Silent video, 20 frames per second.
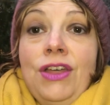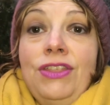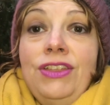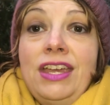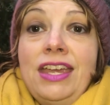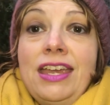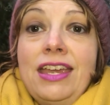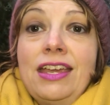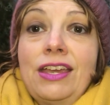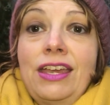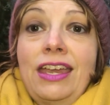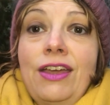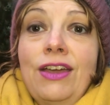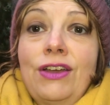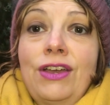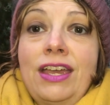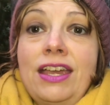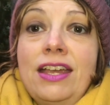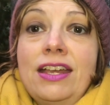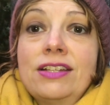the
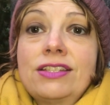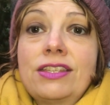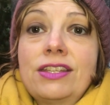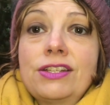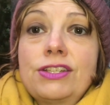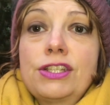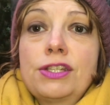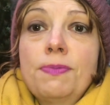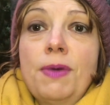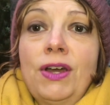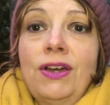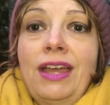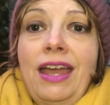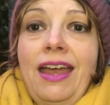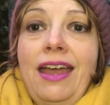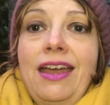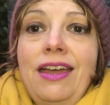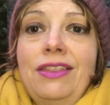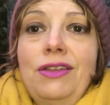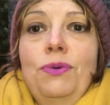cookies, the
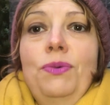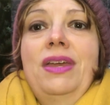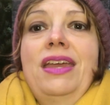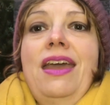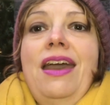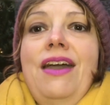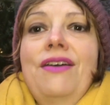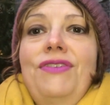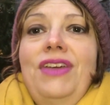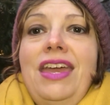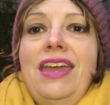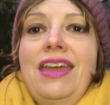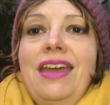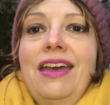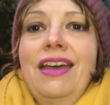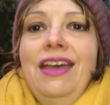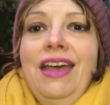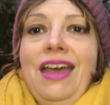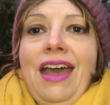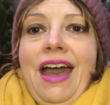smokhair that we have
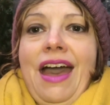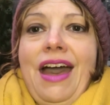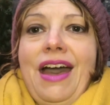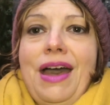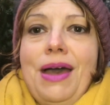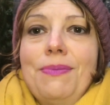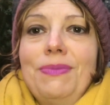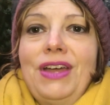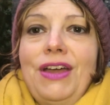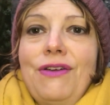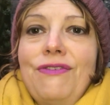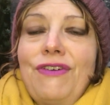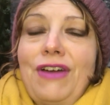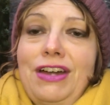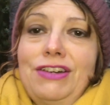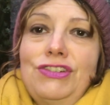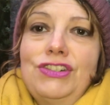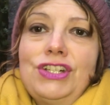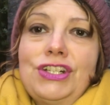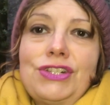here that are
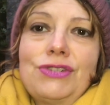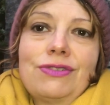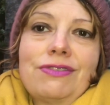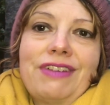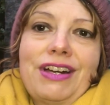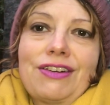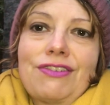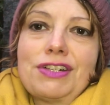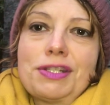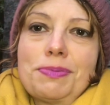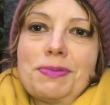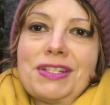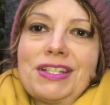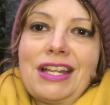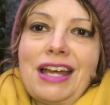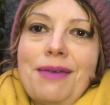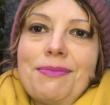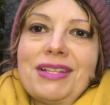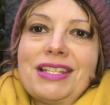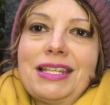very traditional around Christmas
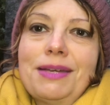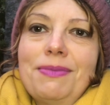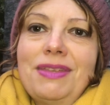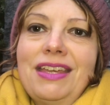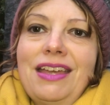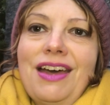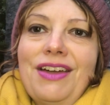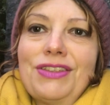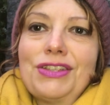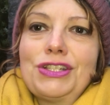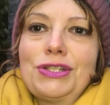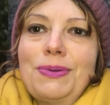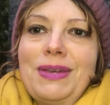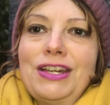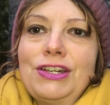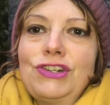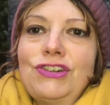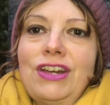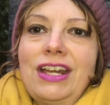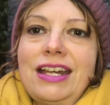time, and some of the other
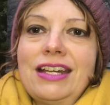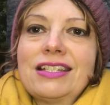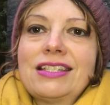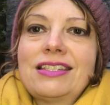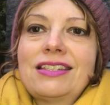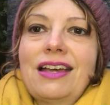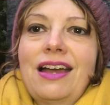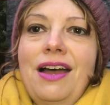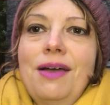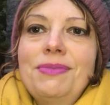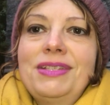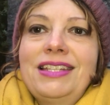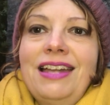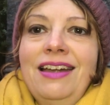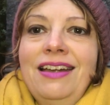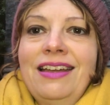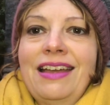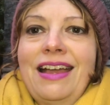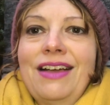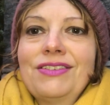sweet treats. I'm
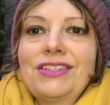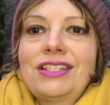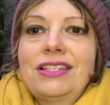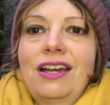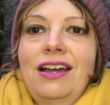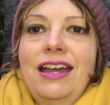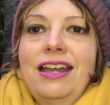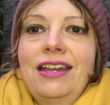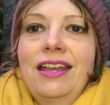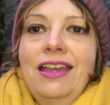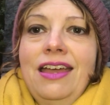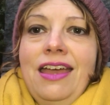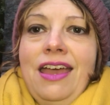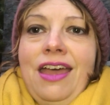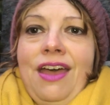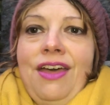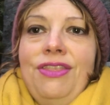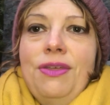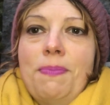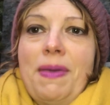standing outside
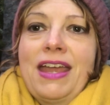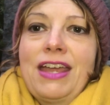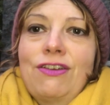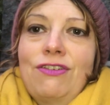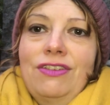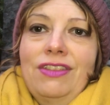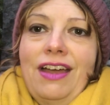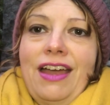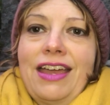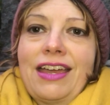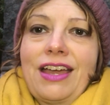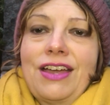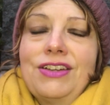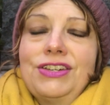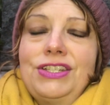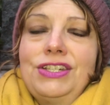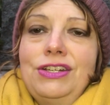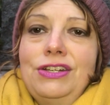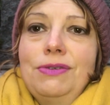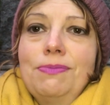the bakery that I go
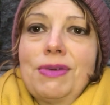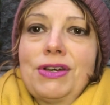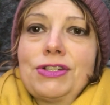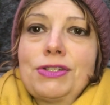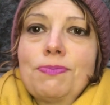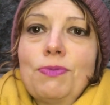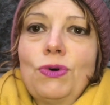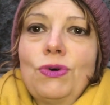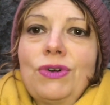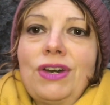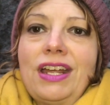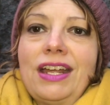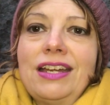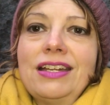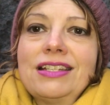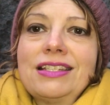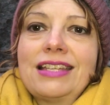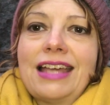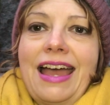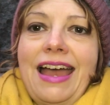to most
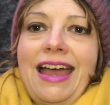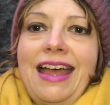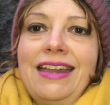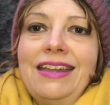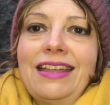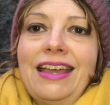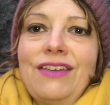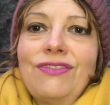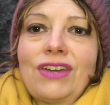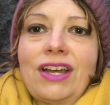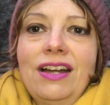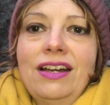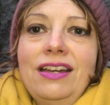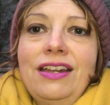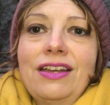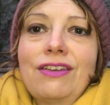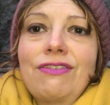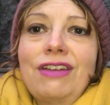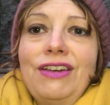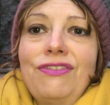mornings, and they've
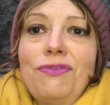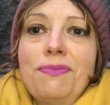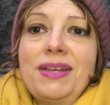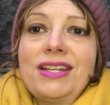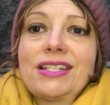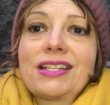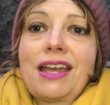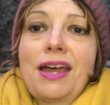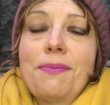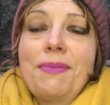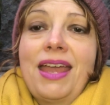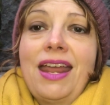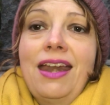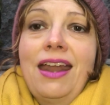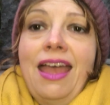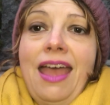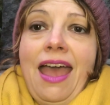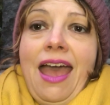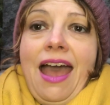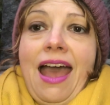kindly agreed for me to come in
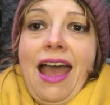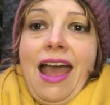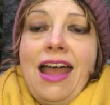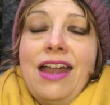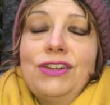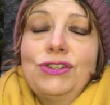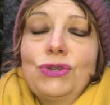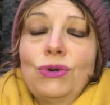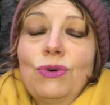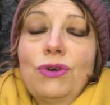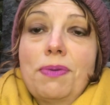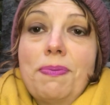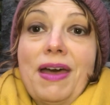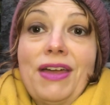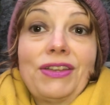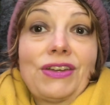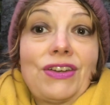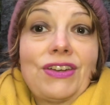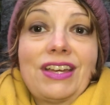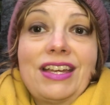and talk
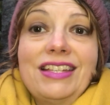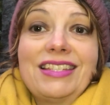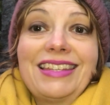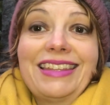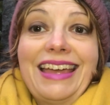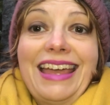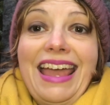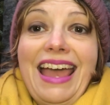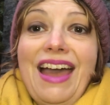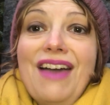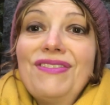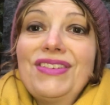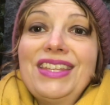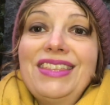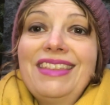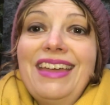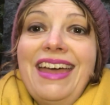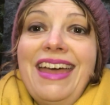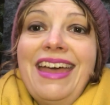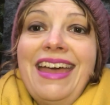about the cookies that they have
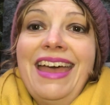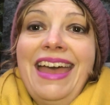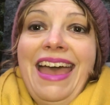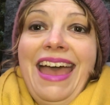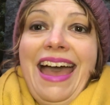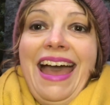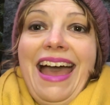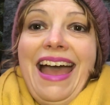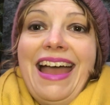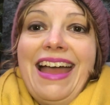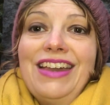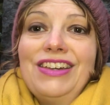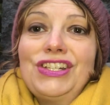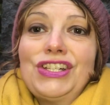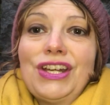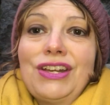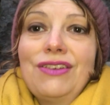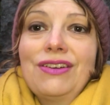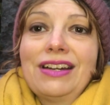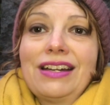in there and
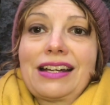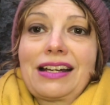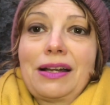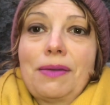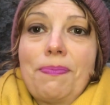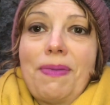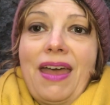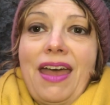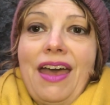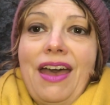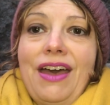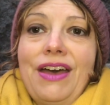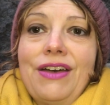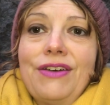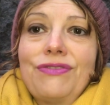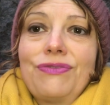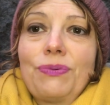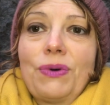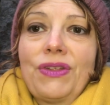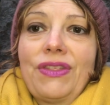show you a little bit
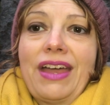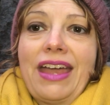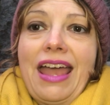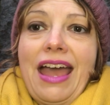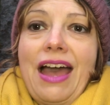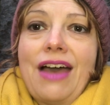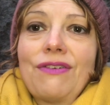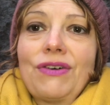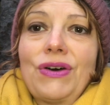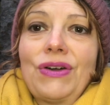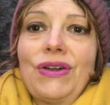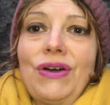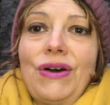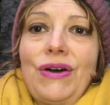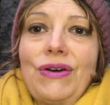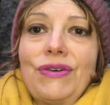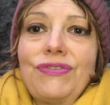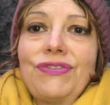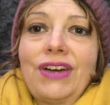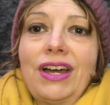of what they have on
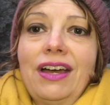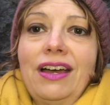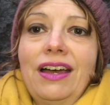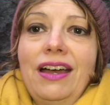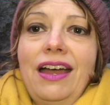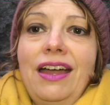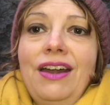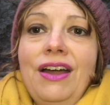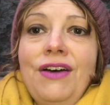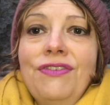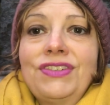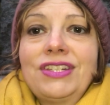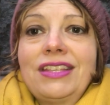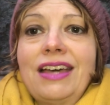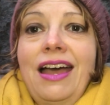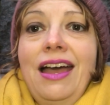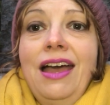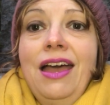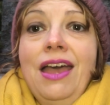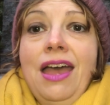offer. And after
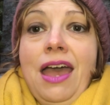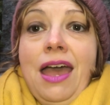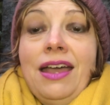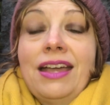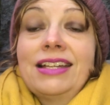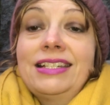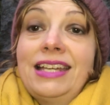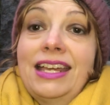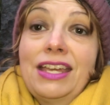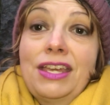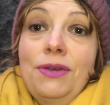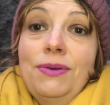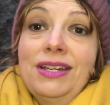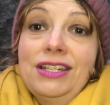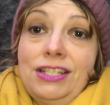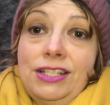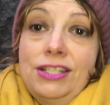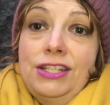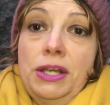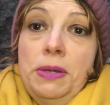that, I'm going to take you
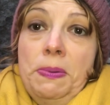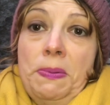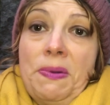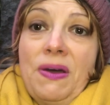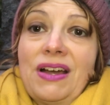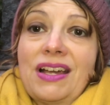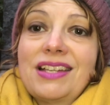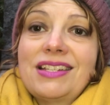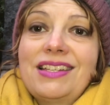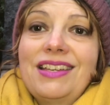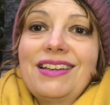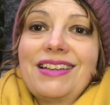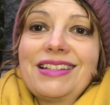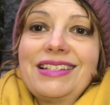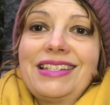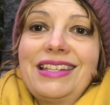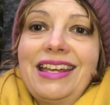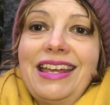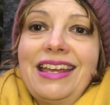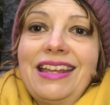into the supermarket so you can
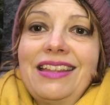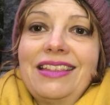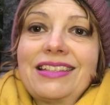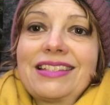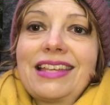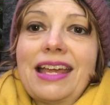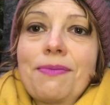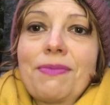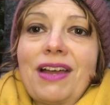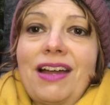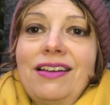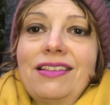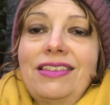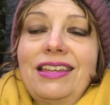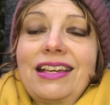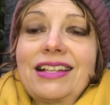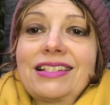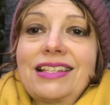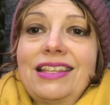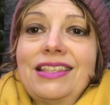see the same kind of
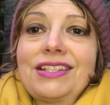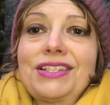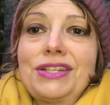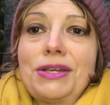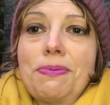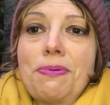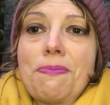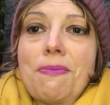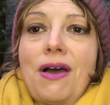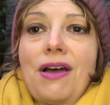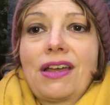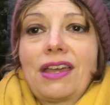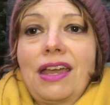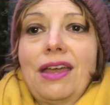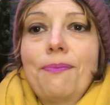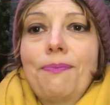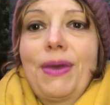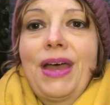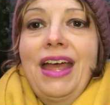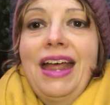things in the
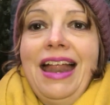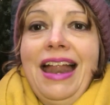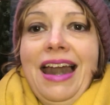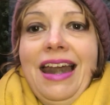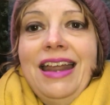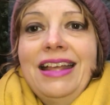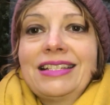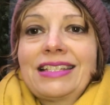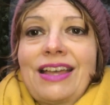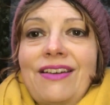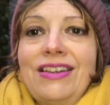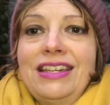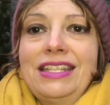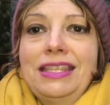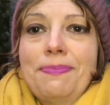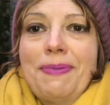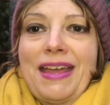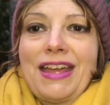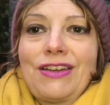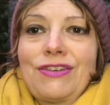supermarket. But let's go
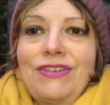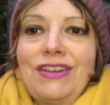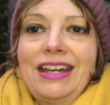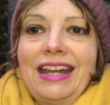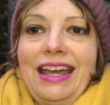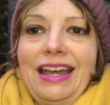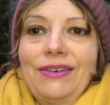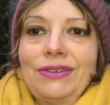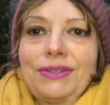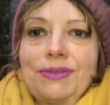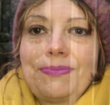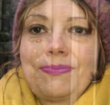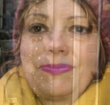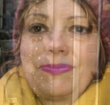into the bakery now.